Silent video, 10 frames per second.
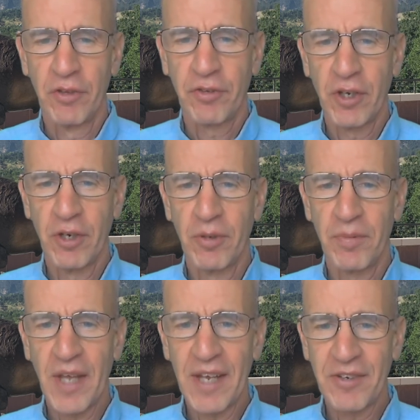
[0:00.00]
So
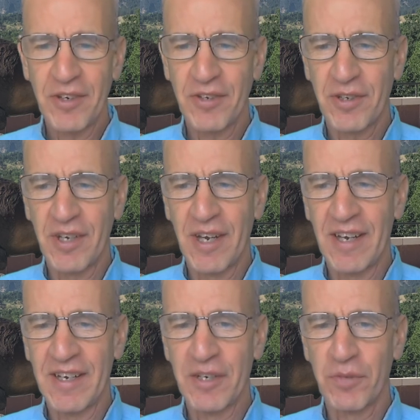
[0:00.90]
that just
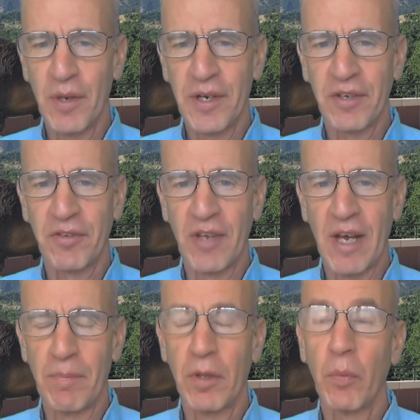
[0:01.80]
is one
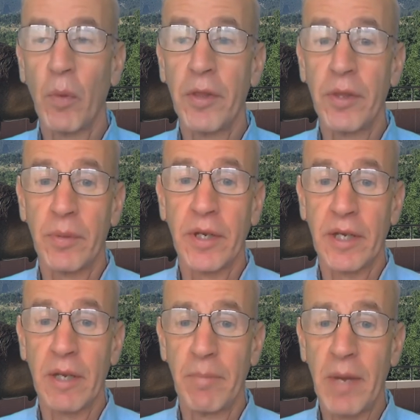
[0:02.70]
example, and one that we're going
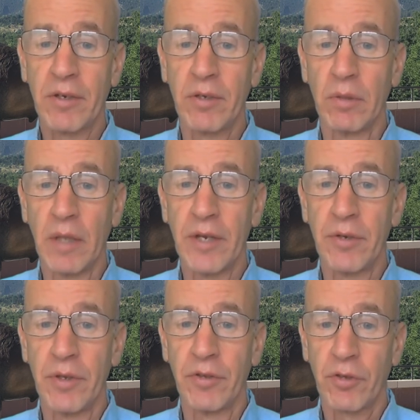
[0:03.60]
to come back to
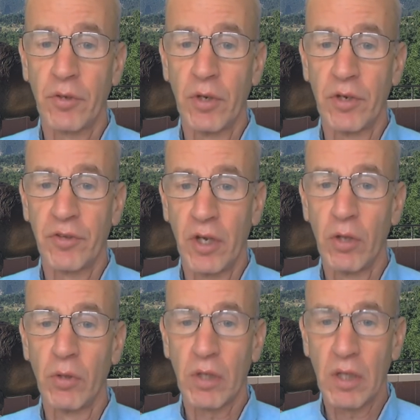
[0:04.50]
later in this course in a
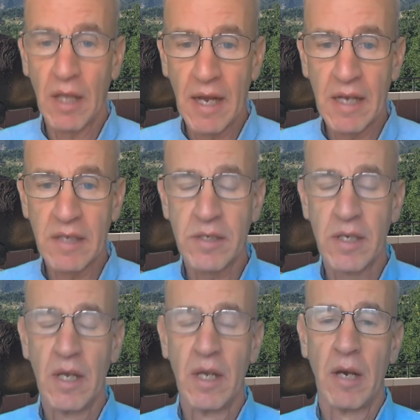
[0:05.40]
whole class
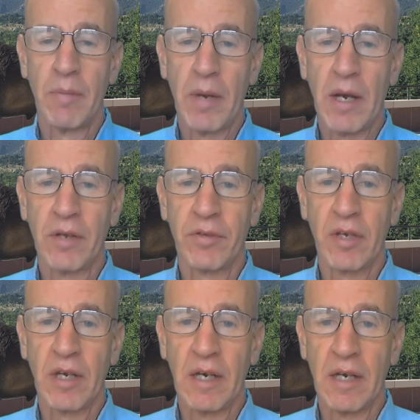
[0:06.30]
about
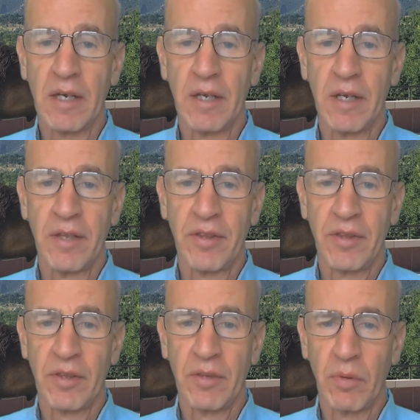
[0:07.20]

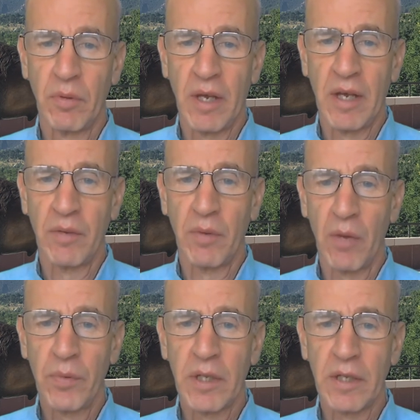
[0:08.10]
a
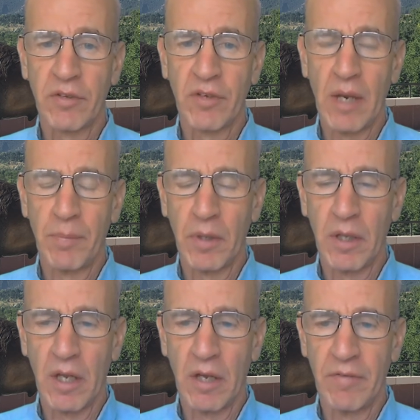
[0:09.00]
real
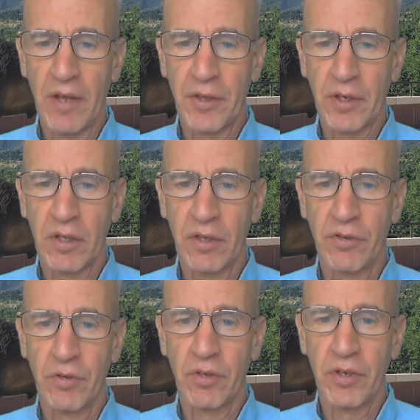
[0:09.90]
example of ethical
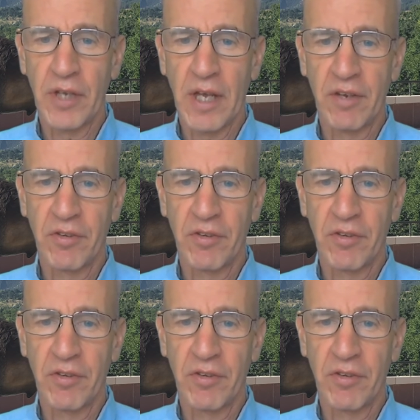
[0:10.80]
issues in data